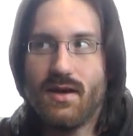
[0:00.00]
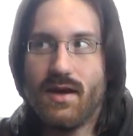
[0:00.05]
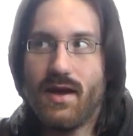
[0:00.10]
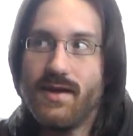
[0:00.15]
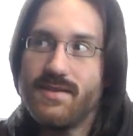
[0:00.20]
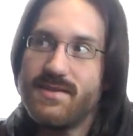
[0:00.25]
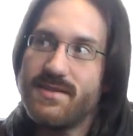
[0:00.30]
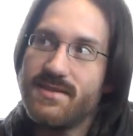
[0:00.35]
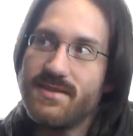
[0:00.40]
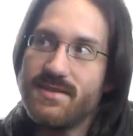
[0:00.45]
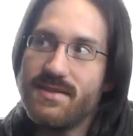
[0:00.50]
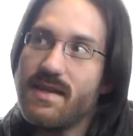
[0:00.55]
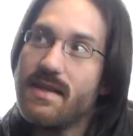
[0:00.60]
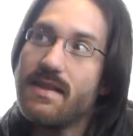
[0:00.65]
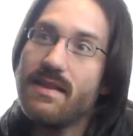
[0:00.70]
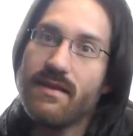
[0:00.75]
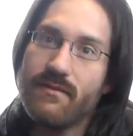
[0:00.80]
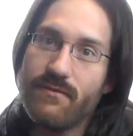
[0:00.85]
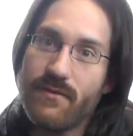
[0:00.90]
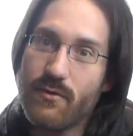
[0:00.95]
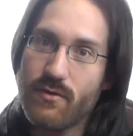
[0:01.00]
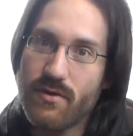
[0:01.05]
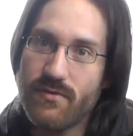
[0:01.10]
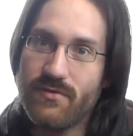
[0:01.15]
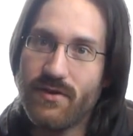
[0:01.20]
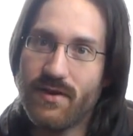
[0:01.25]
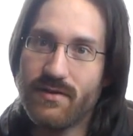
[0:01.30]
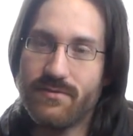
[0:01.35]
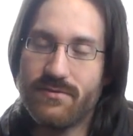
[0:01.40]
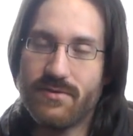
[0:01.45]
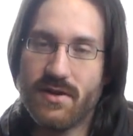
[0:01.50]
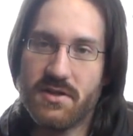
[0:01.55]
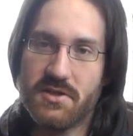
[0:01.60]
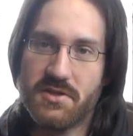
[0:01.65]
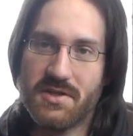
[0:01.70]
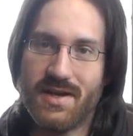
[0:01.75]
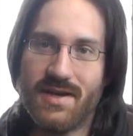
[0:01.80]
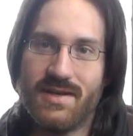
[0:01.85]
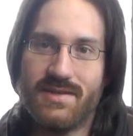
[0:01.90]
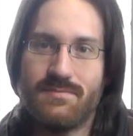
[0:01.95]
It's still a very fun
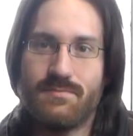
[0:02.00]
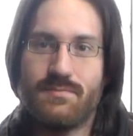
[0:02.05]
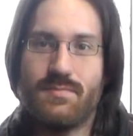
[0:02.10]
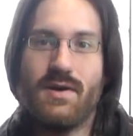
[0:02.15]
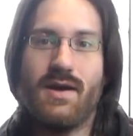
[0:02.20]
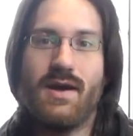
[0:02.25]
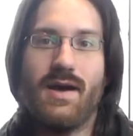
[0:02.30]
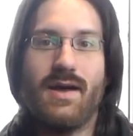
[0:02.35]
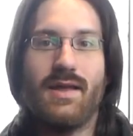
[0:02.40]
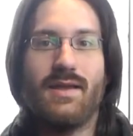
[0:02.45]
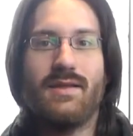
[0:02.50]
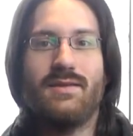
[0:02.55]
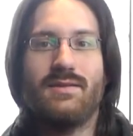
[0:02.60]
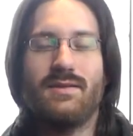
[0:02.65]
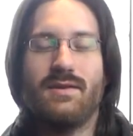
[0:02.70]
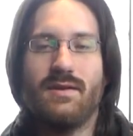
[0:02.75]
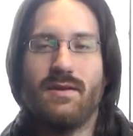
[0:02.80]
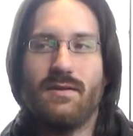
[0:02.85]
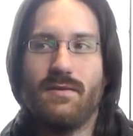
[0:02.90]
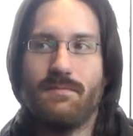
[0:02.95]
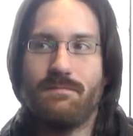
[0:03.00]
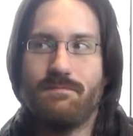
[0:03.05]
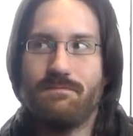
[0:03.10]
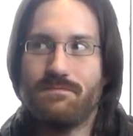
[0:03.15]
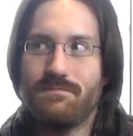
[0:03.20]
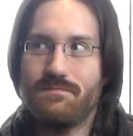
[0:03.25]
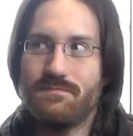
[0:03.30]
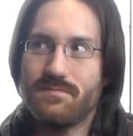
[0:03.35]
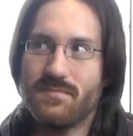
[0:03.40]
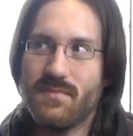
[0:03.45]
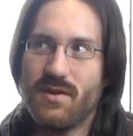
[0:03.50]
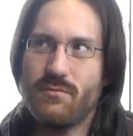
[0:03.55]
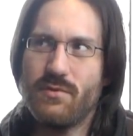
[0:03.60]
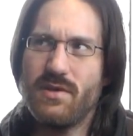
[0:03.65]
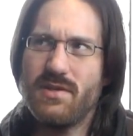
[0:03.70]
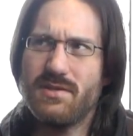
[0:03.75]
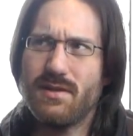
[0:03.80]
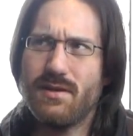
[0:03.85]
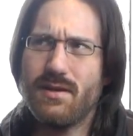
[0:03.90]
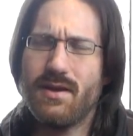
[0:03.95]
franchise, but
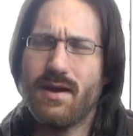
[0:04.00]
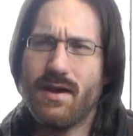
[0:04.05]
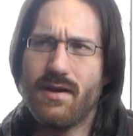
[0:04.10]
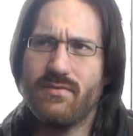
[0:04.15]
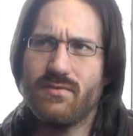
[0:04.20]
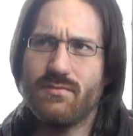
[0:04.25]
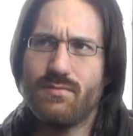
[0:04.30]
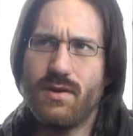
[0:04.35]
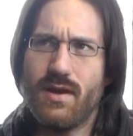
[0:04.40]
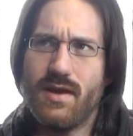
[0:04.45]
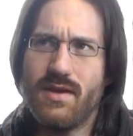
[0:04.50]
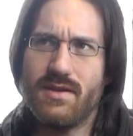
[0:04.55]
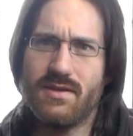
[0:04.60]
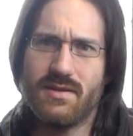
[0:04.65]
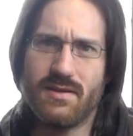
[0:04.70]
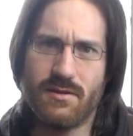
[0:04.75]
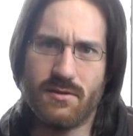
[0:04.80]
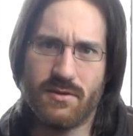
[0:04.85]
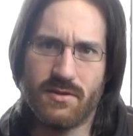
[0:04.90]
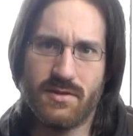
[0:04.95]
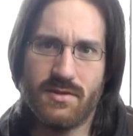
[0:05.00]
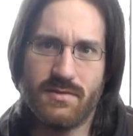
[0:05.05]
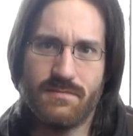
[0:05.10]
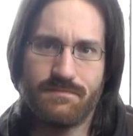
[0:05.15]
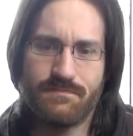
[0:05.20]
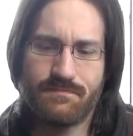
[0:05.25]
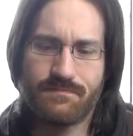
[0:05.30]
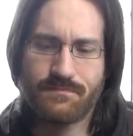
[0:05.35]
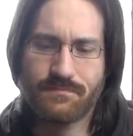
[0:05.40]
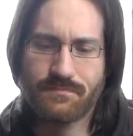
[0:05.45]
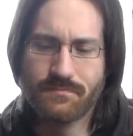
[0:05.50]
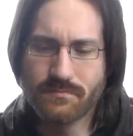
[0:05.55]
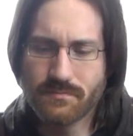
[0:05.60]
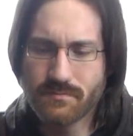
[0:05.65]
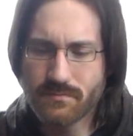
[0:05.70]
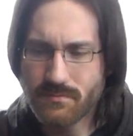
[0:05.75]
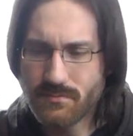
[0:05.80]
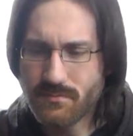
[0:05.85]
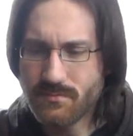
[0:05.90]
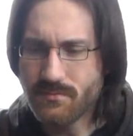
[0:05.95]
recently I haven't played it a lot.
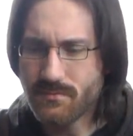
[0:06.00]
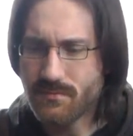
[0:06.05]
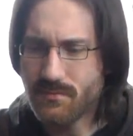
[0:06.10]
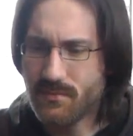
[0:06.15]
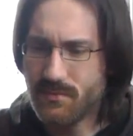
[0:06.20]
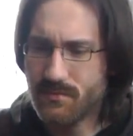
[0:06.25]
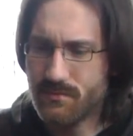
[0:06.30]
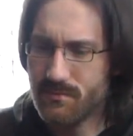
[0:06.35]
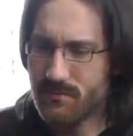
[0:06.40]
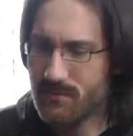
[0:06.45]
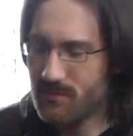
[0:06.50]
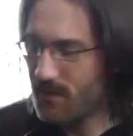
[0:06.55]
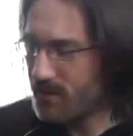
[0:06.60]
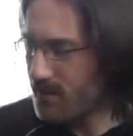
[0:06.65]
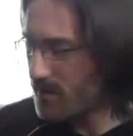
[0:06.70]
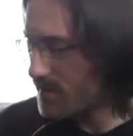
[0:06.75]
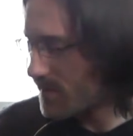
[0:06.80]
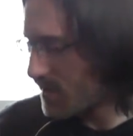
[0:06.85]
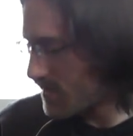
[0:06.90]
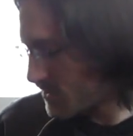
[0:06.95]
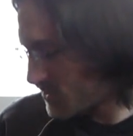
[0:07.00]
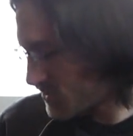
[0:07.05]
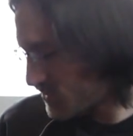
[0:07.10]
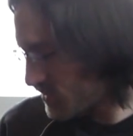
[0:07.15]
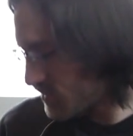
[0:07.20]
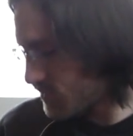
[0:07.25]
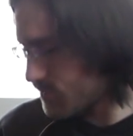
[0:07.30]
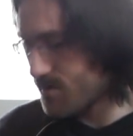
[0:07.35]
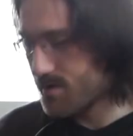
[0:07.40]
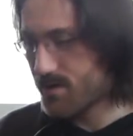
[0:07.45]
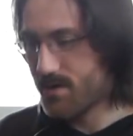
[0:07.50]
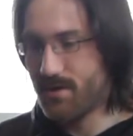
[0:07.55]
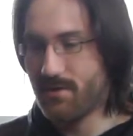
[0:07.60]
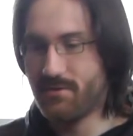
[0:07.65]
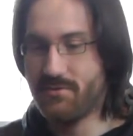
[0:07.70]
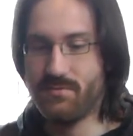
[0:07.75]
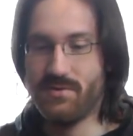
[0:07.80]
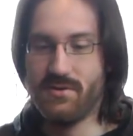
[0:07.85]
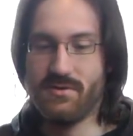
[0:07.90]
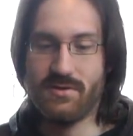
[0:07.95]
Not entirely sure why,
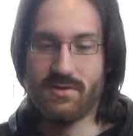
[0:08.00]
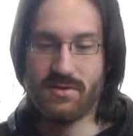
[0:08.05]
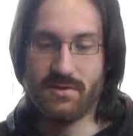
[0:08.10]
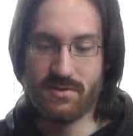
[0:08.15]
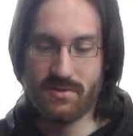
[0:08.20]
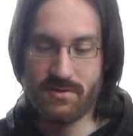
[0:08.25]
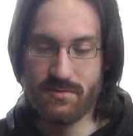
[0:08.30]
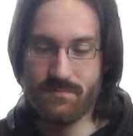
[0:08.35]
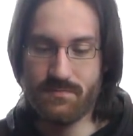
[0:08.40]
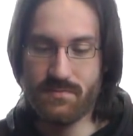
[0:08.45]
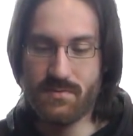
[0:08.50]
to be honest.